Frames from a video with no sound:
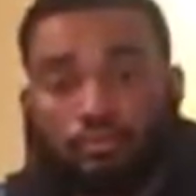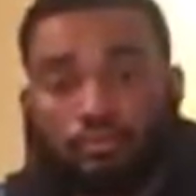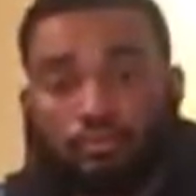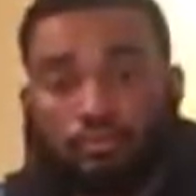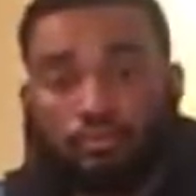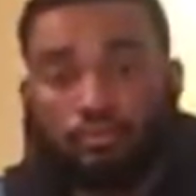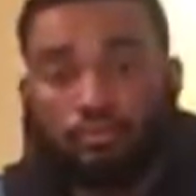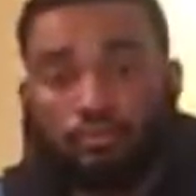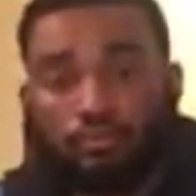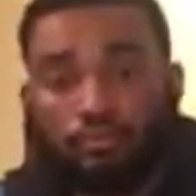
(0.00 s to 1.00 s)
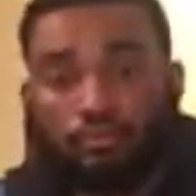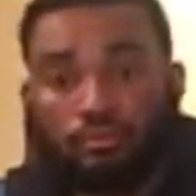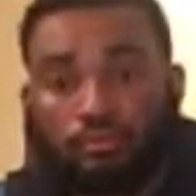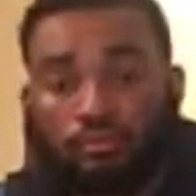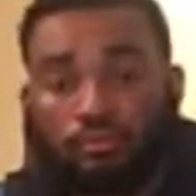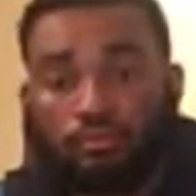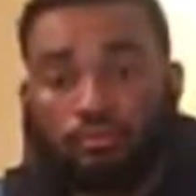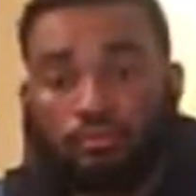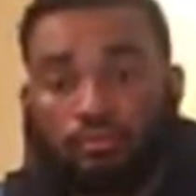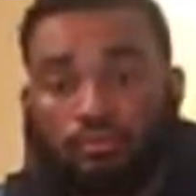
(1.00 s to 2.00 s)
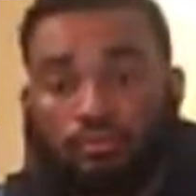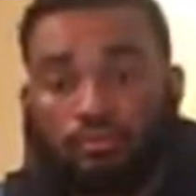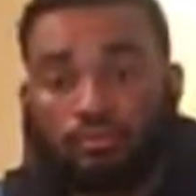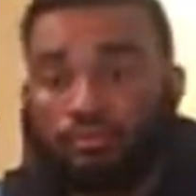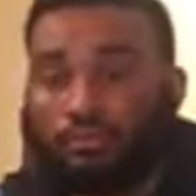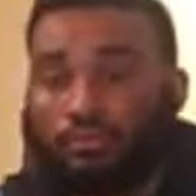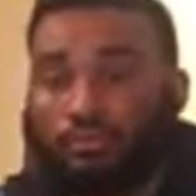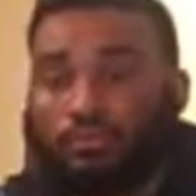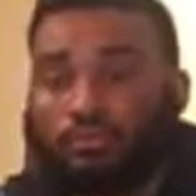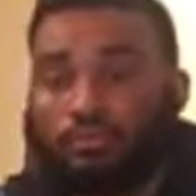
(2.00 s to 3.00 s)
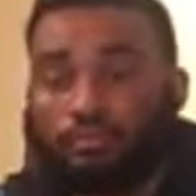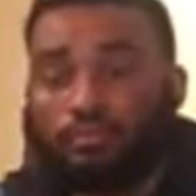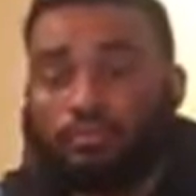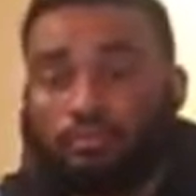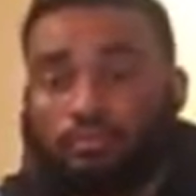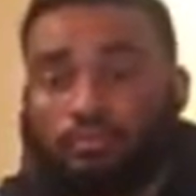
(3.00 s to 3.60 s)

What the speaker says: [no speech]